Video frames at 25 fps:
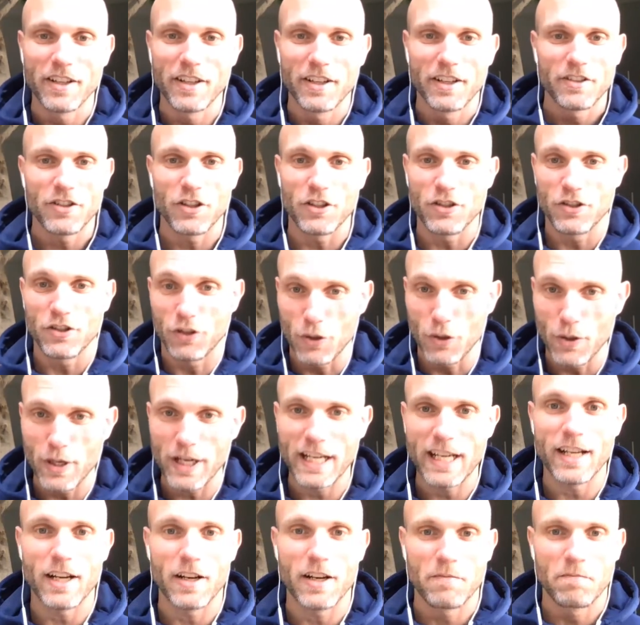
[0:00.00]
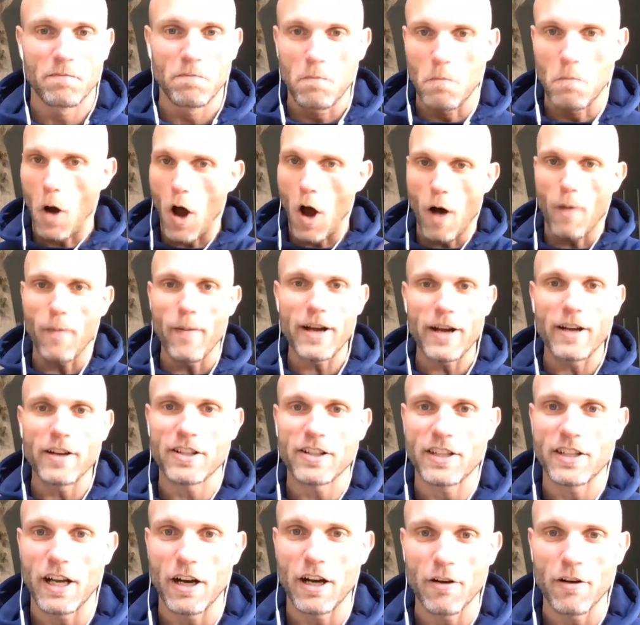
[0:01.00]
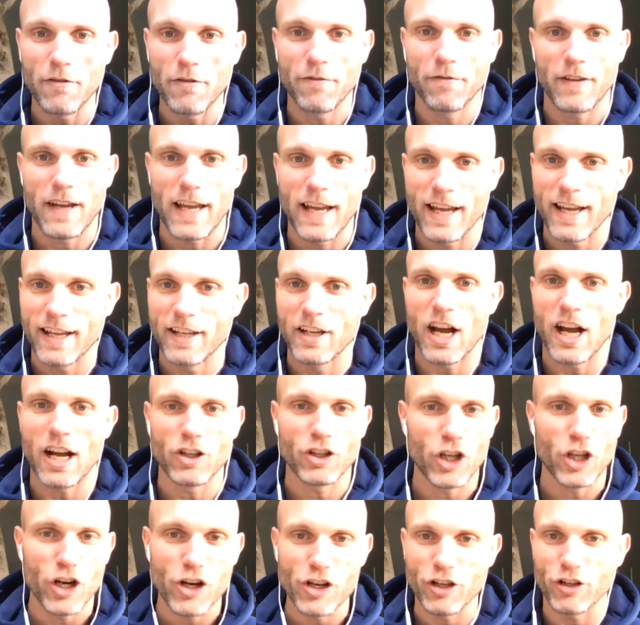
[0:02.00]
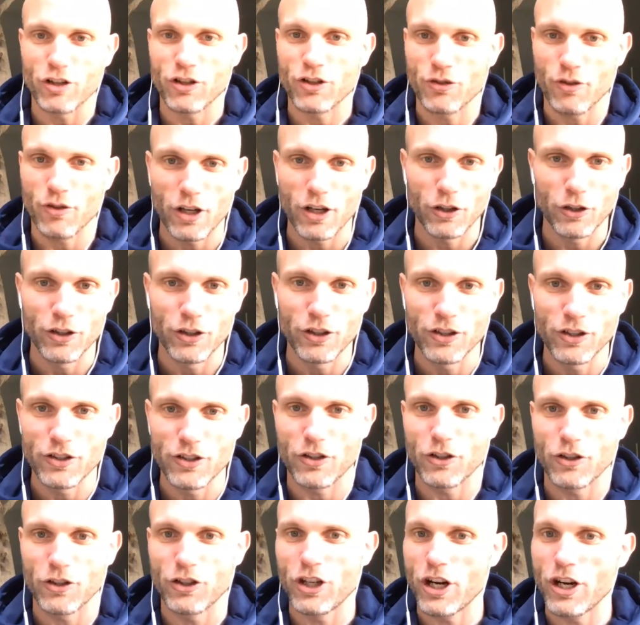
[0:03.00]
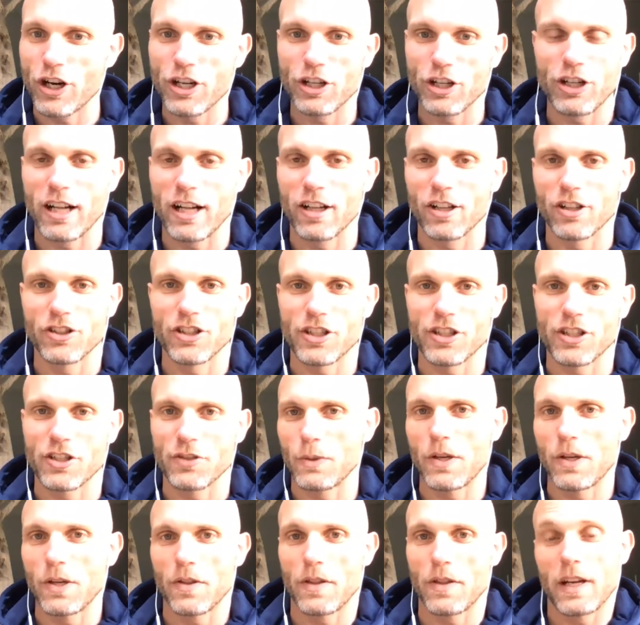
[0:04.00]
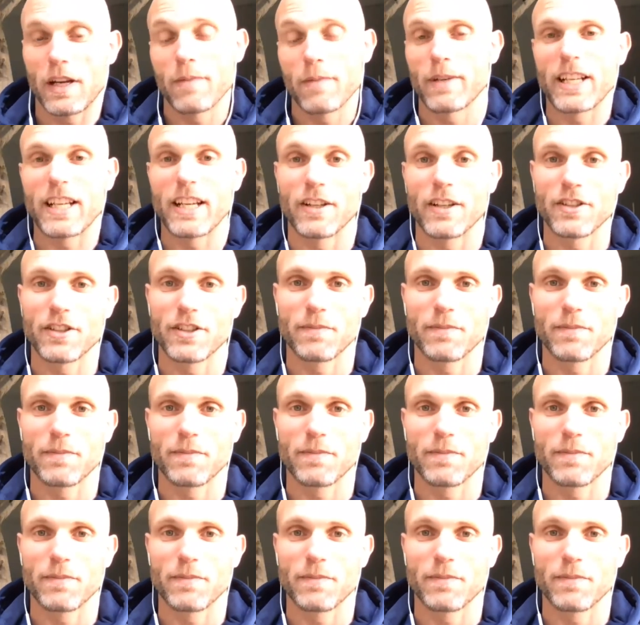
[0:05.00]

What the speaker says: to doing it all by yourself and not sharing your struggles or sharing your challenges with anybody else.